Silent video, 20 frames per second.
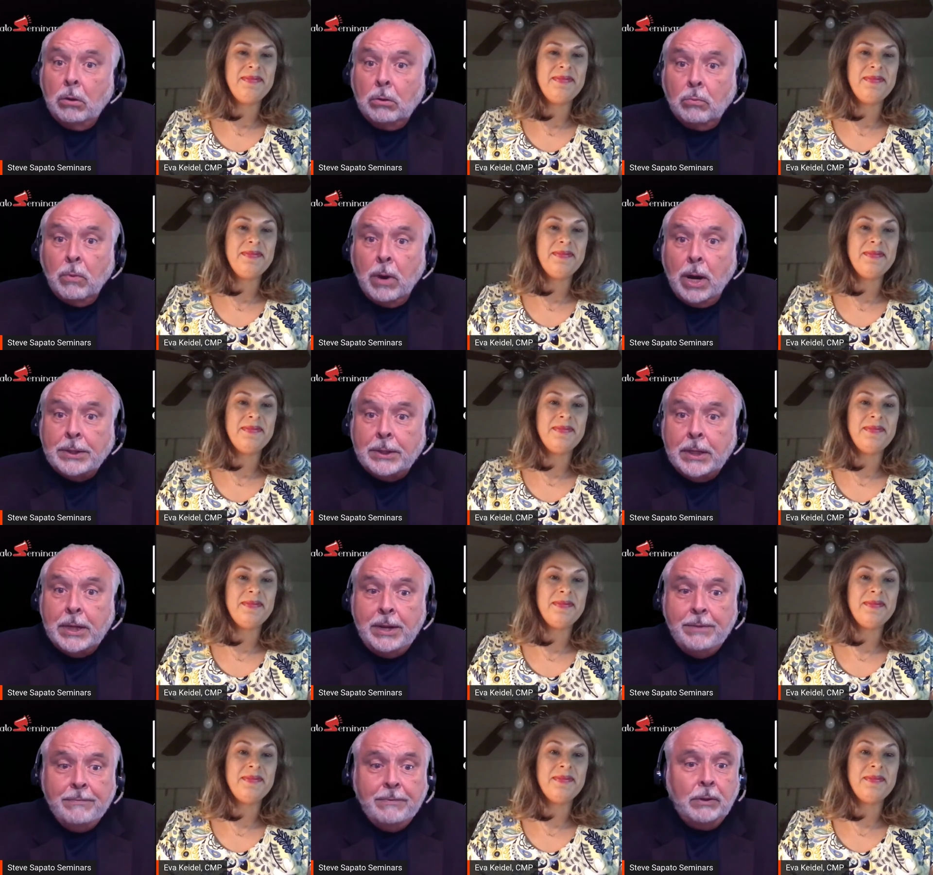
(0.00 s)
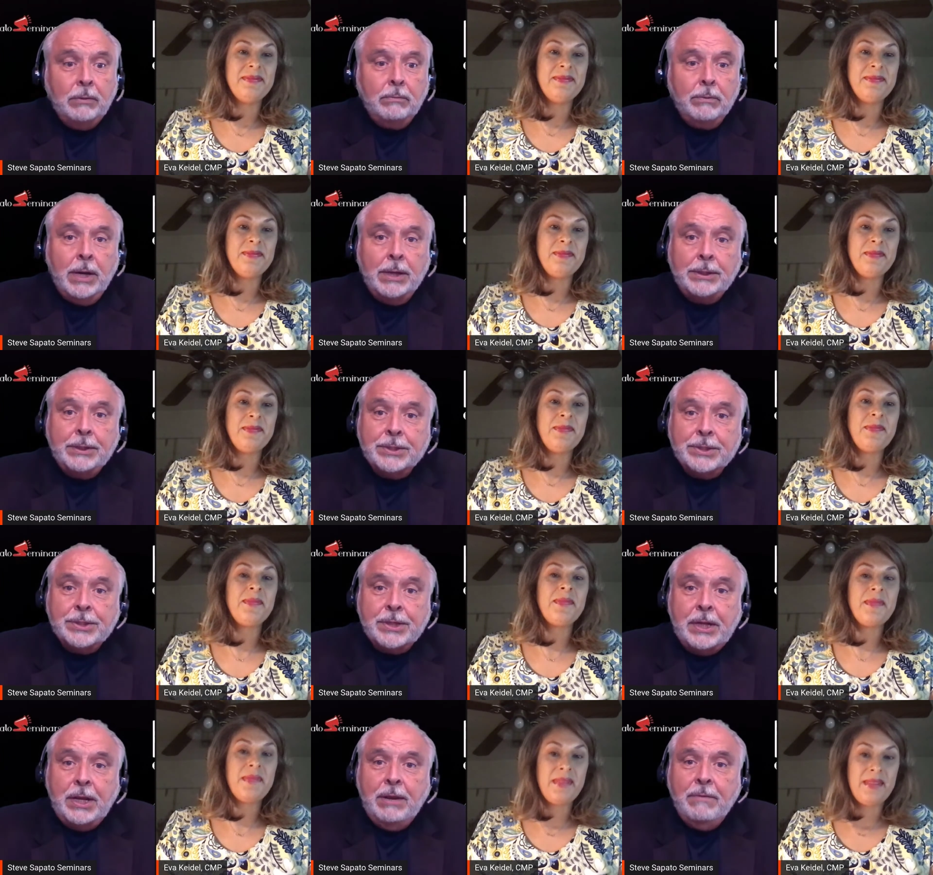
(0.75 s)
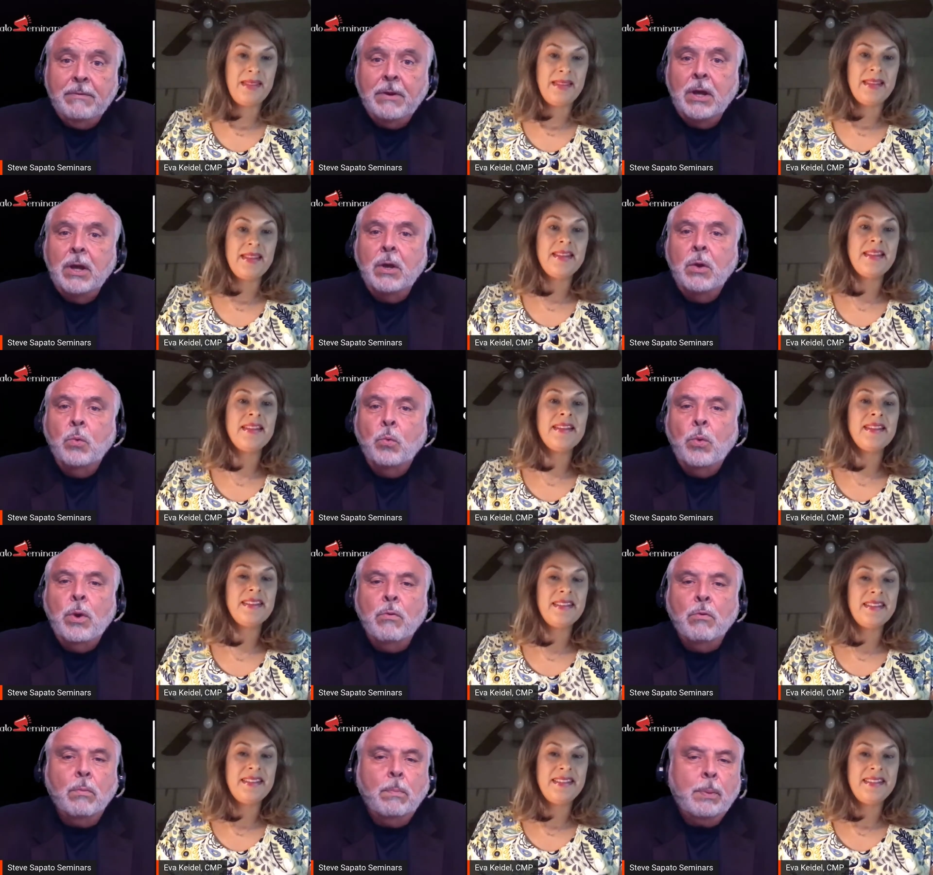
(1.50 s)
Speaker 1: write to Eva, write to Steve.
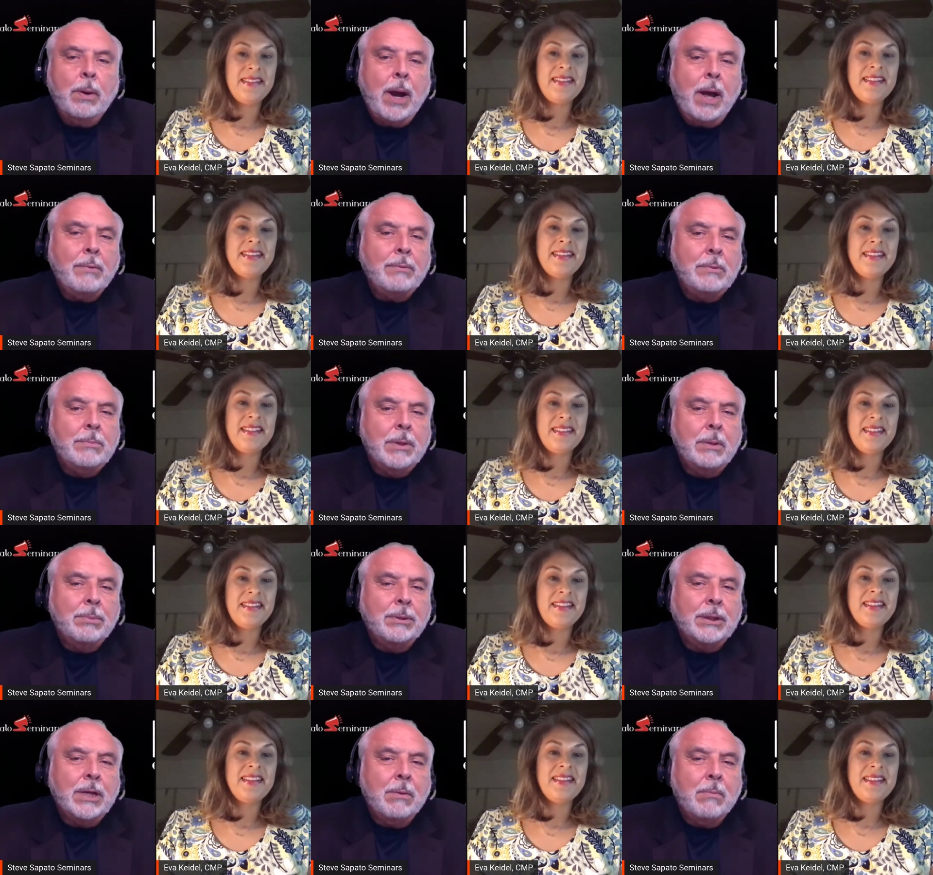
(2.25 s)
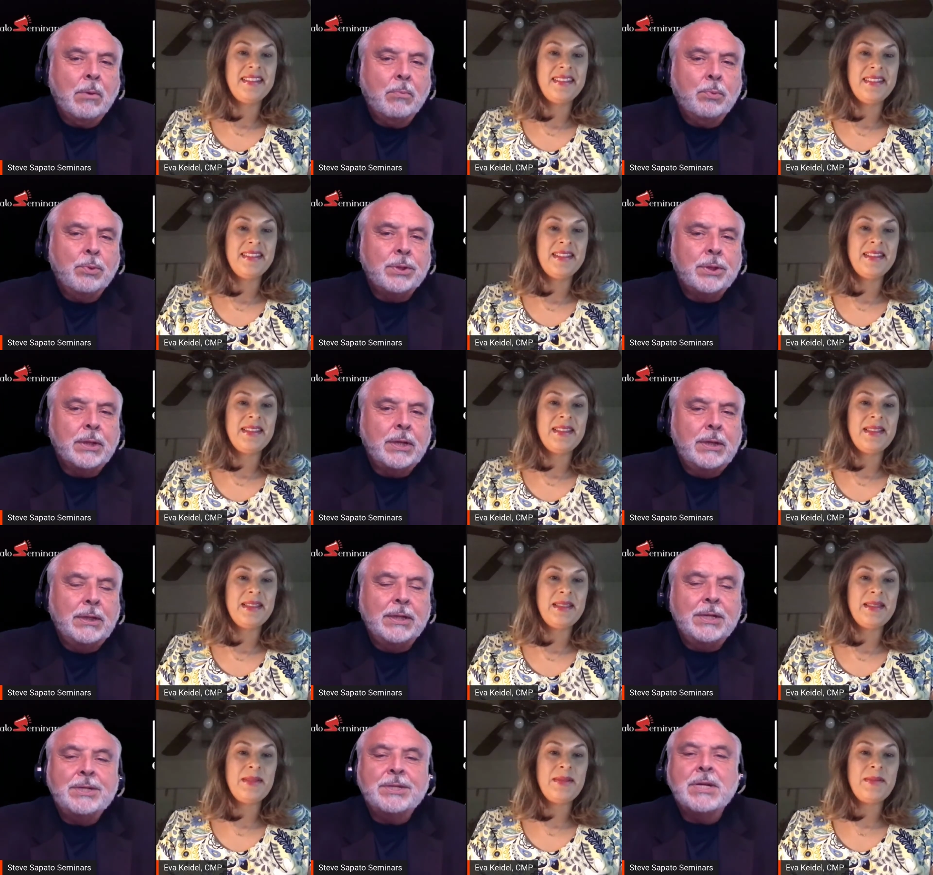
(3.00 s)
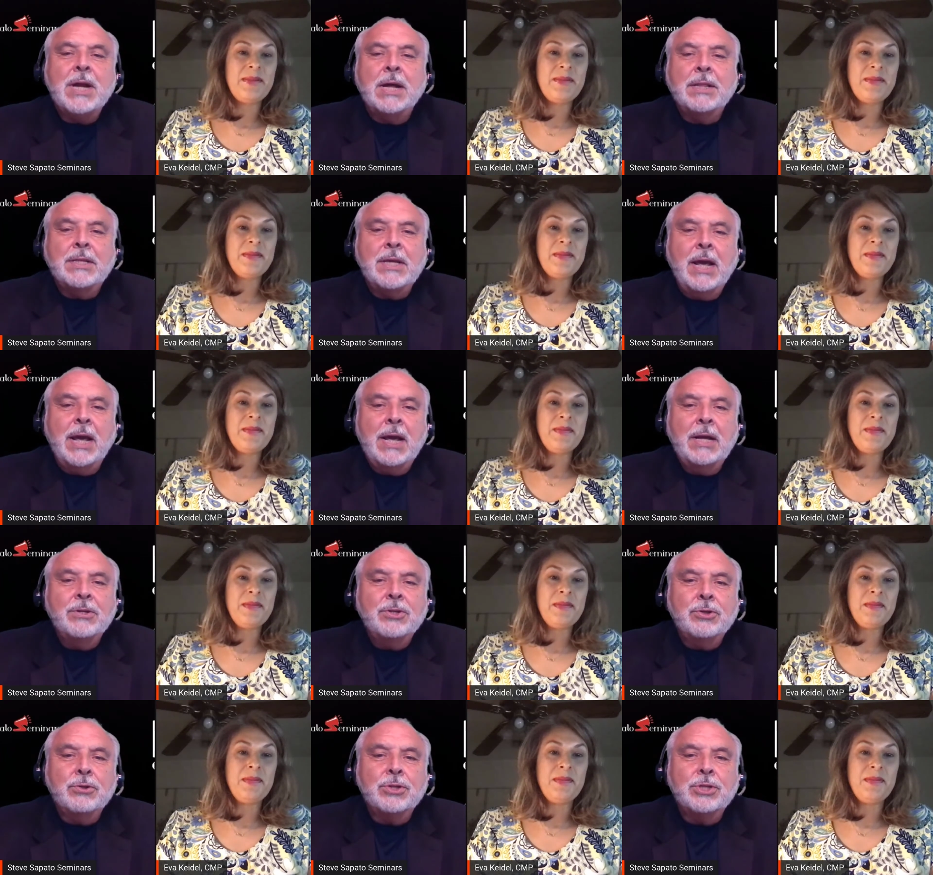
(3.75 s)
We will probably be able to come up with at least not the
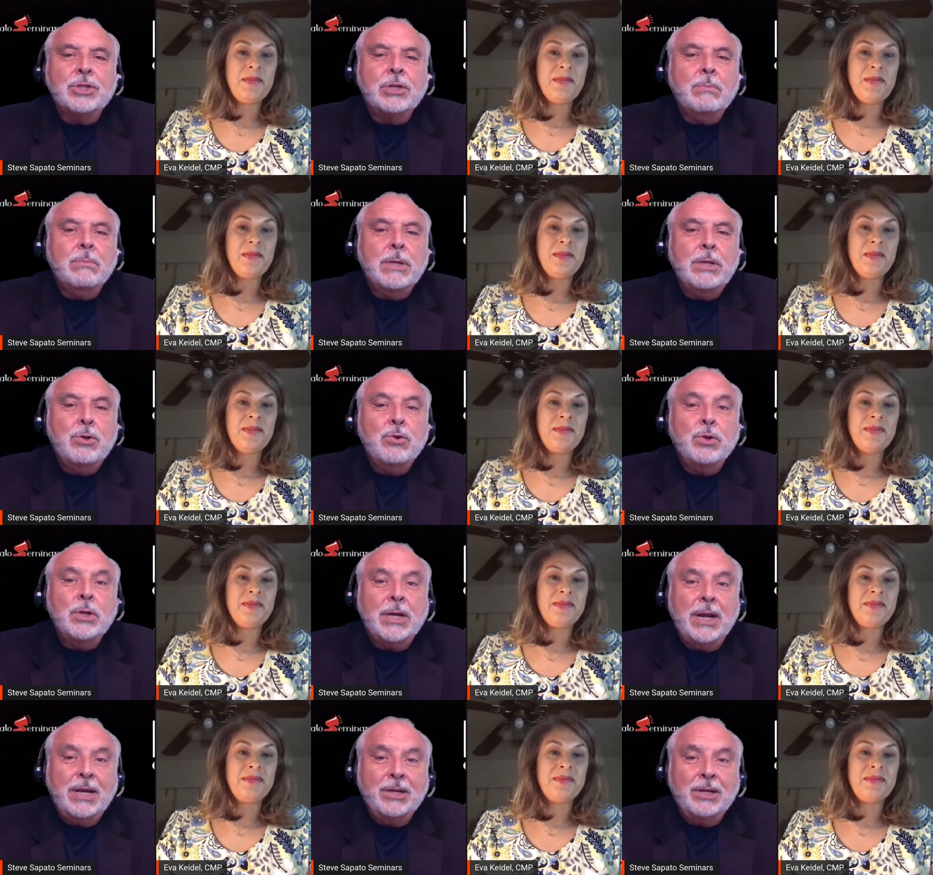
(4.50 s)
answer, somebody who can